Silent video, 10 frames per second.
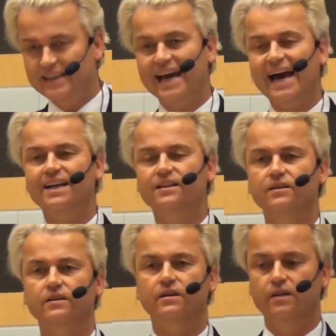the
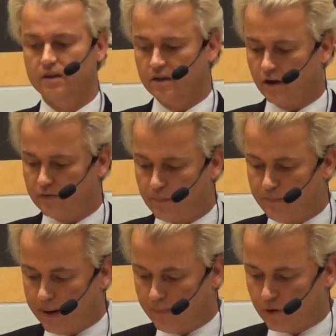editor of the
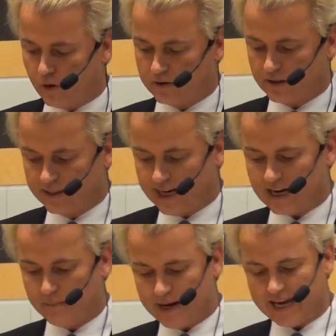paper called
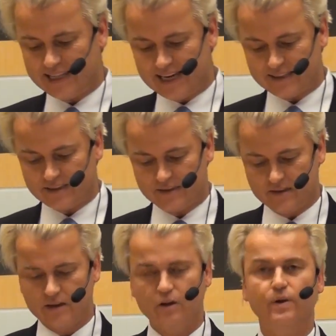Dagbladet,
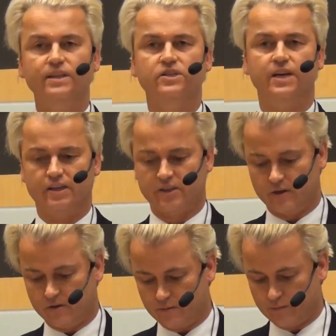criticized
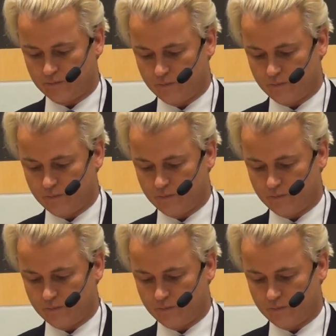you.